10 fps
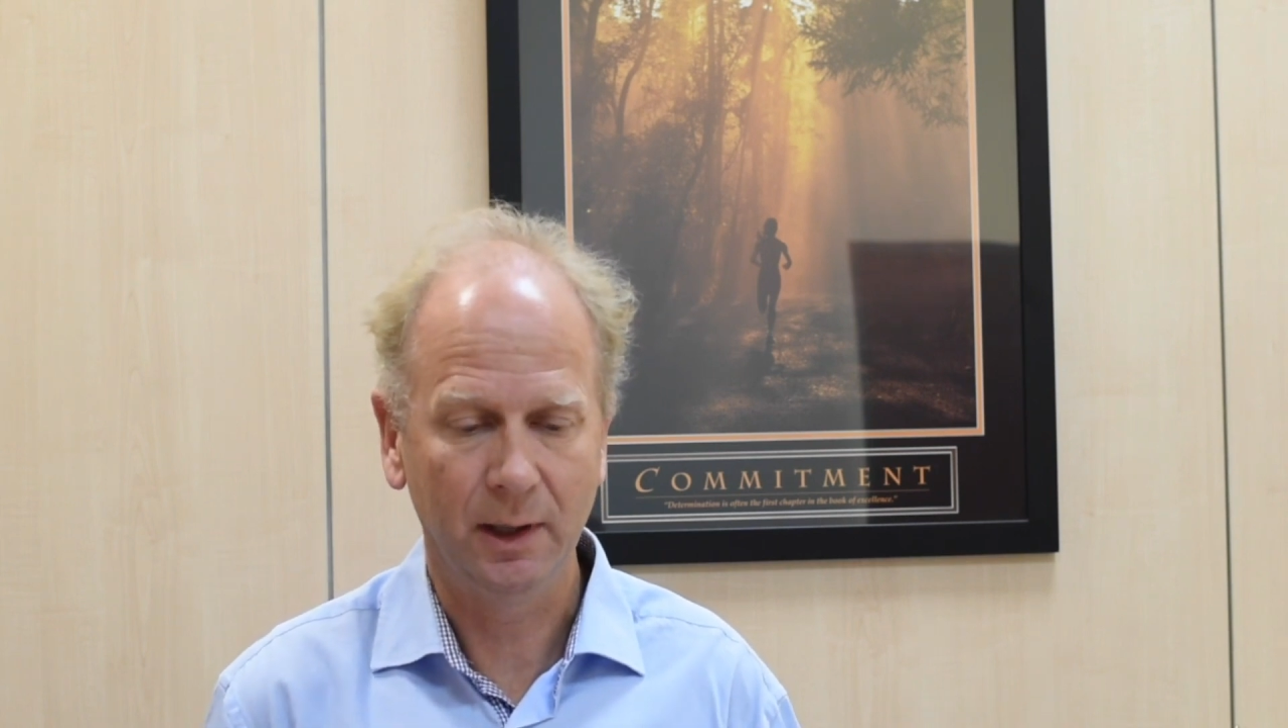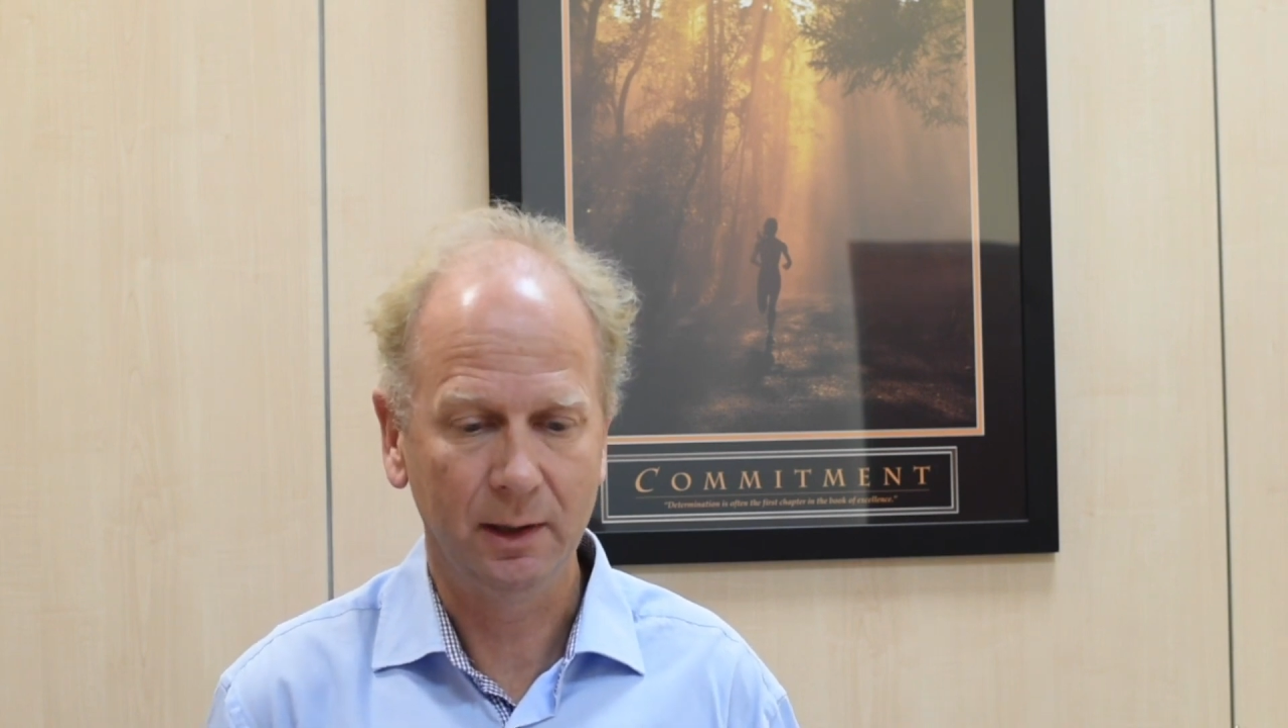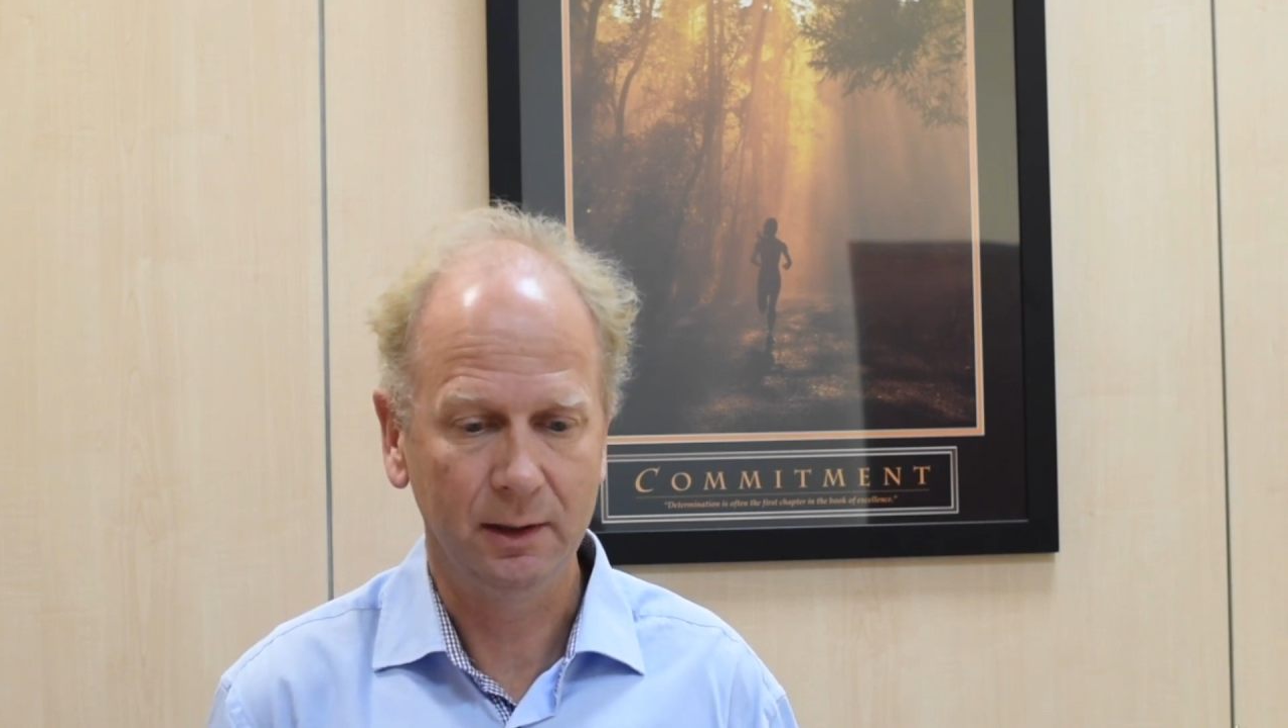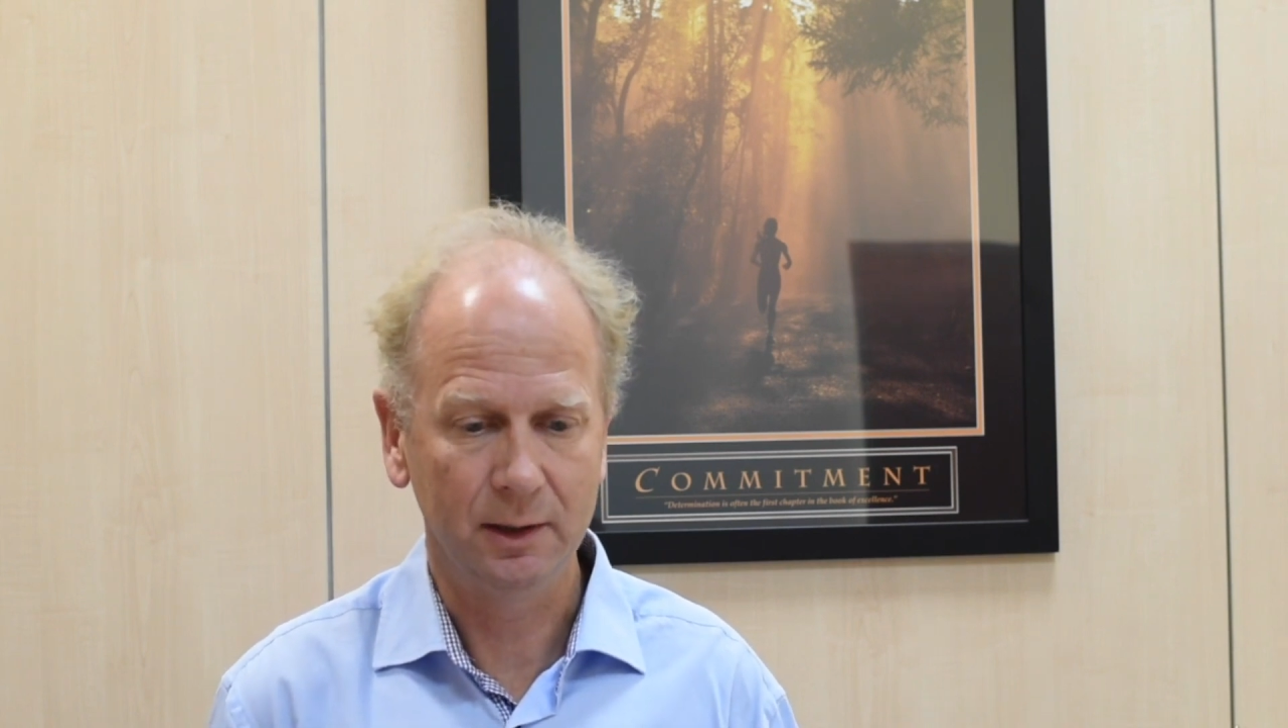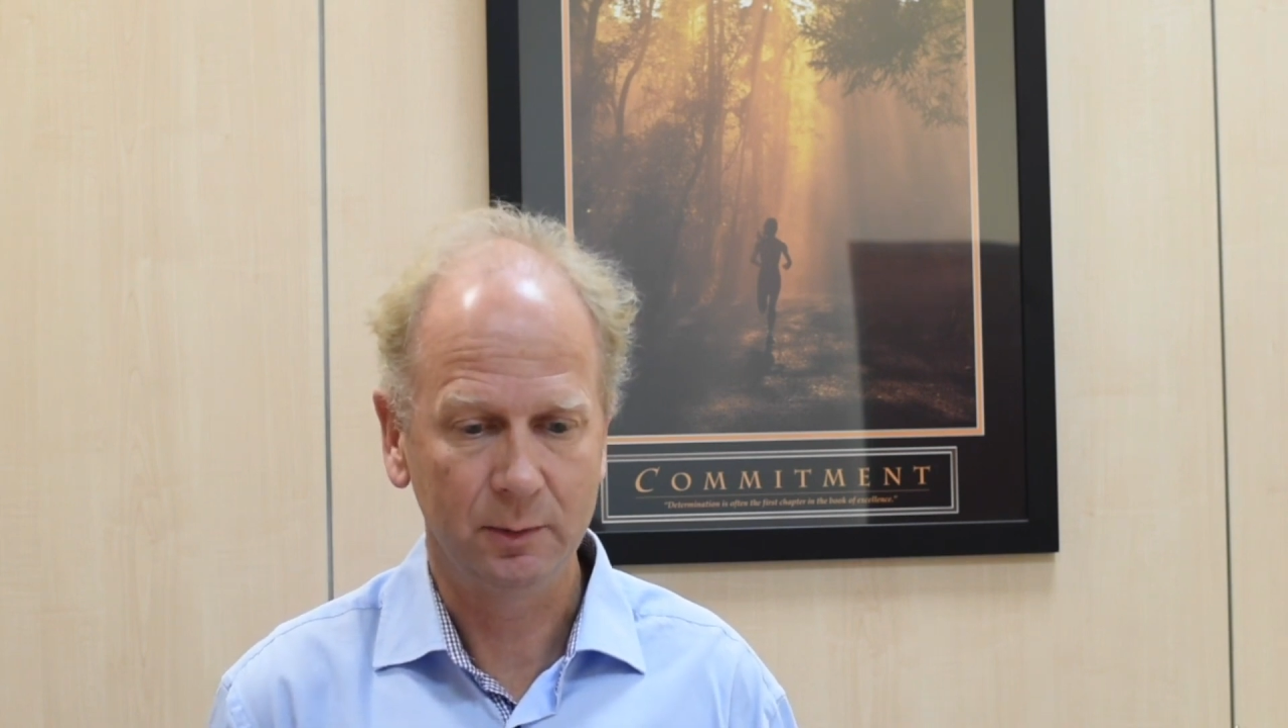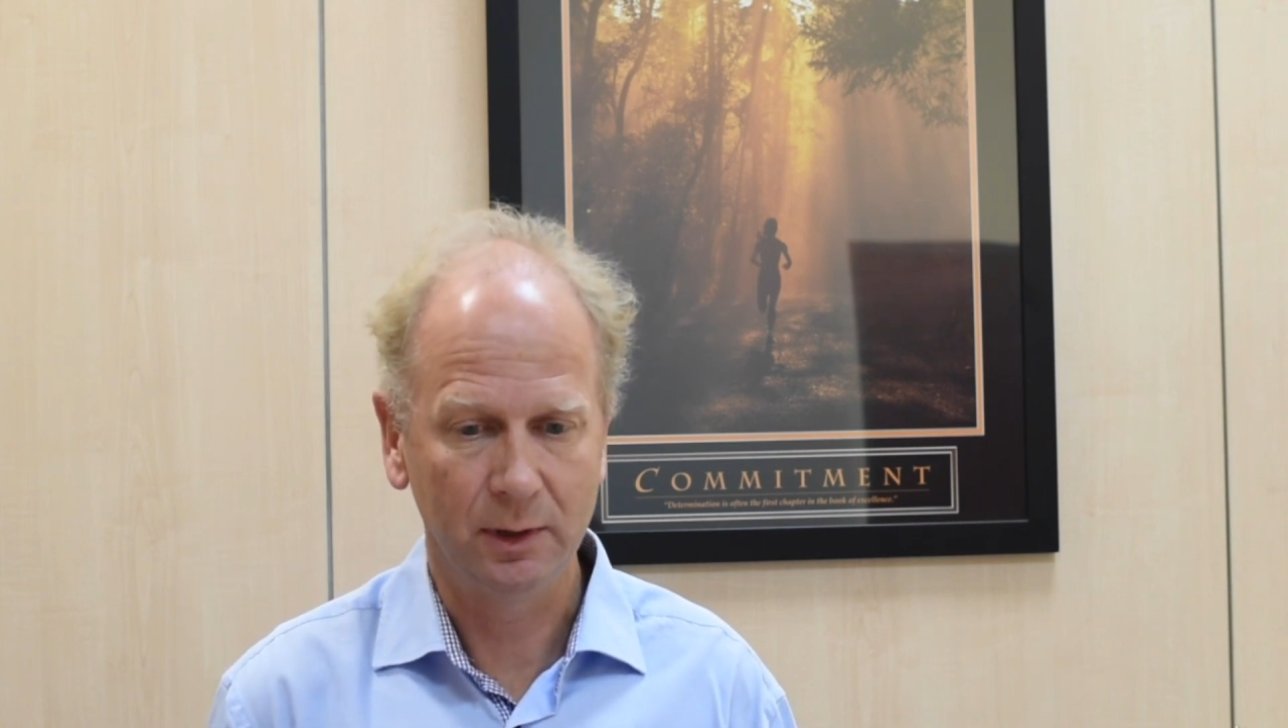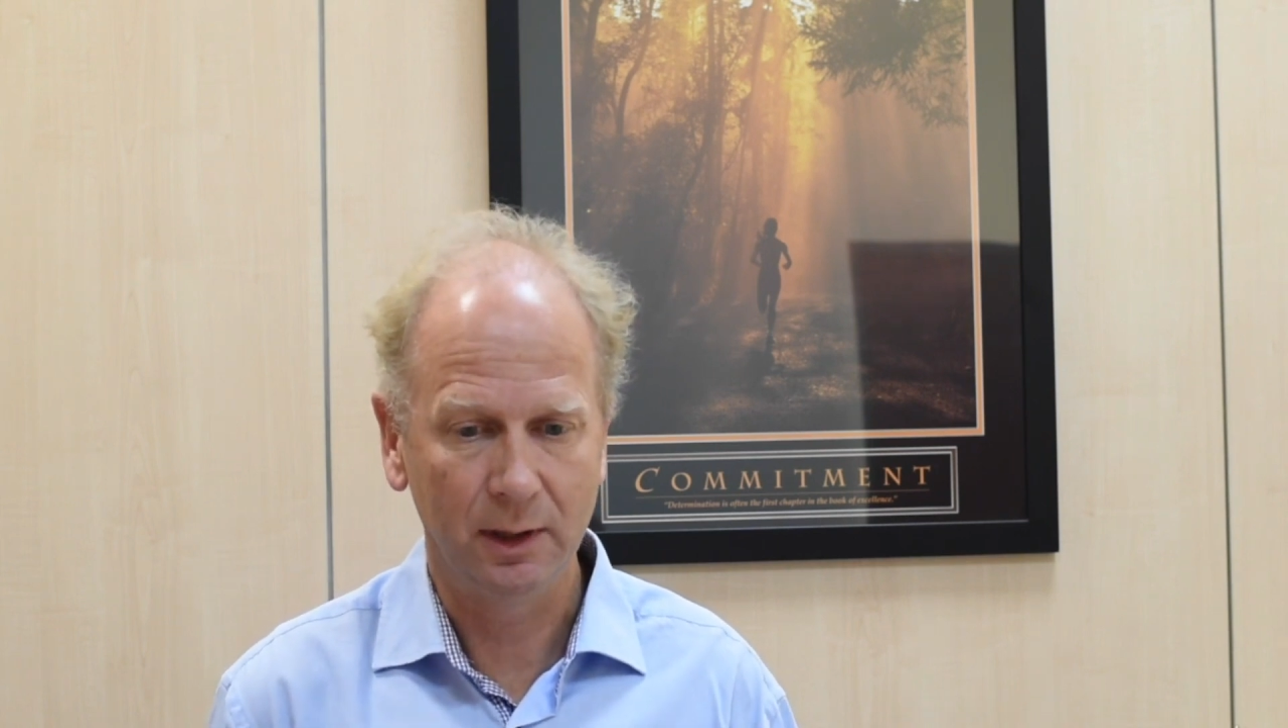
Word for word: managers